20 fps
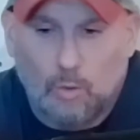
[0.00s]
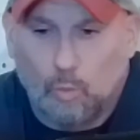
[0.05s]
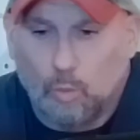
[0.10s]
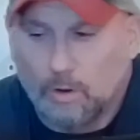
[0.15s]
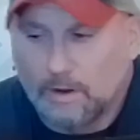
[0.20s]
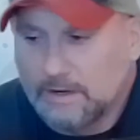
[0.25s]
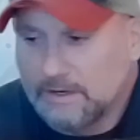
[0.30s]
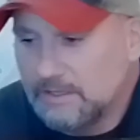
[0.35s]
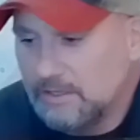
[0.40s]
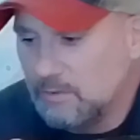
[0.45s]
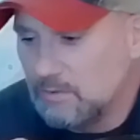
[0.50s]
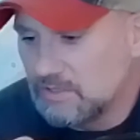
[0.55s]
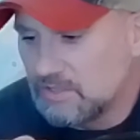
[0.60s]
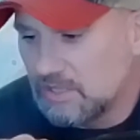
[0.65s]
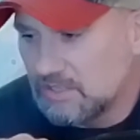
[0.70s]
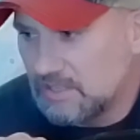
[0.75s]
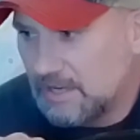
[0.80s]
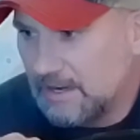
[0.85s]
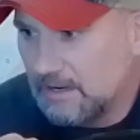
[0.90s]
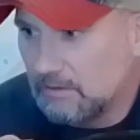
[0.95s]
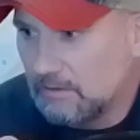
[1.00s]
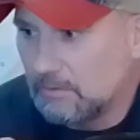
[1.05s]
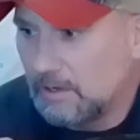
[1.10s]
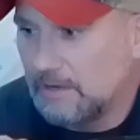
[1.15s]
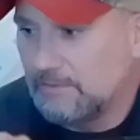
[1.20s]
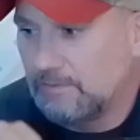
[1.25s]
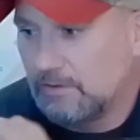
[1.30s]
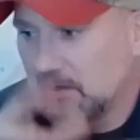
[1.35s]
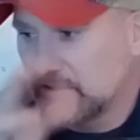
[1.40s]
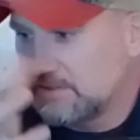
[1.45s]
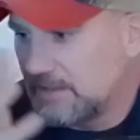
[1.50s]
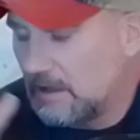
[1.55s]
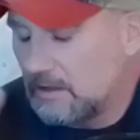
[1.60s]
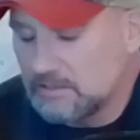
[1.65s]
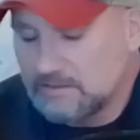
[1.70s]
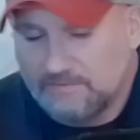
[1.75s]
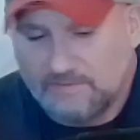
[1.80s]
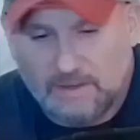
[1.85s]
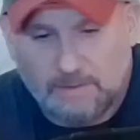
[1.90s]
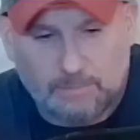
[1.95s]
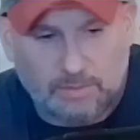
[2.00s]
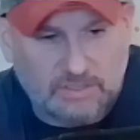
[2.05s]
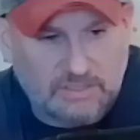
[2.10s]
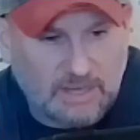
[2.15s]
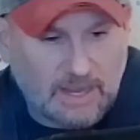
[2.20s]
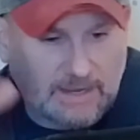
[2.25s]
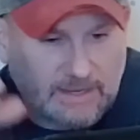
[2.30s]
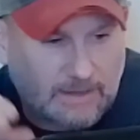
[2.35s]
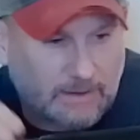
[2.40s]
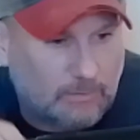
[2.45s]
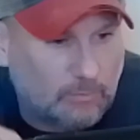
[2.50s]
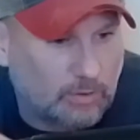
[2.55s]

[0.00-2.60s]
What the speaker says: We're going to use this air rifle, 1,000 feet per second.